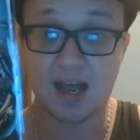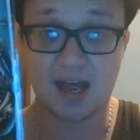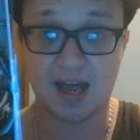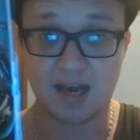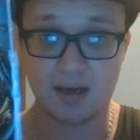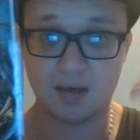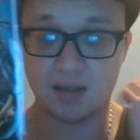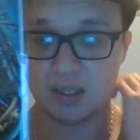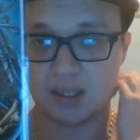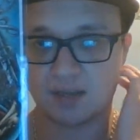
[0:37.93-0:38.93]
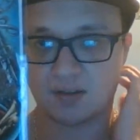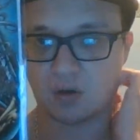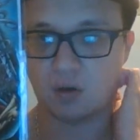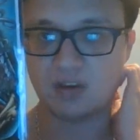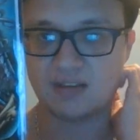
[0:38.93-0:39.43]
And because the
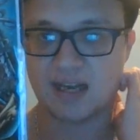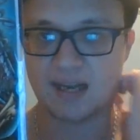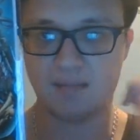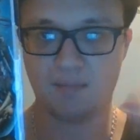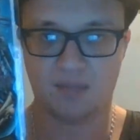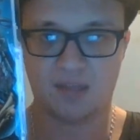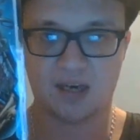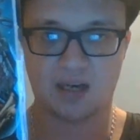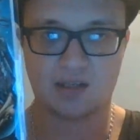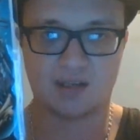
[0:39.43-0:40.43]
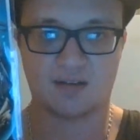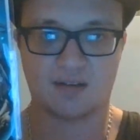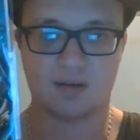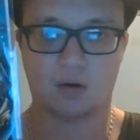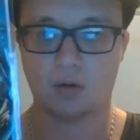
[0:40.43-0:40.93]
whole time they're just
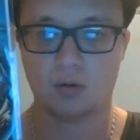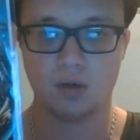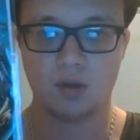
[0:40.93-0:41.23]
the whole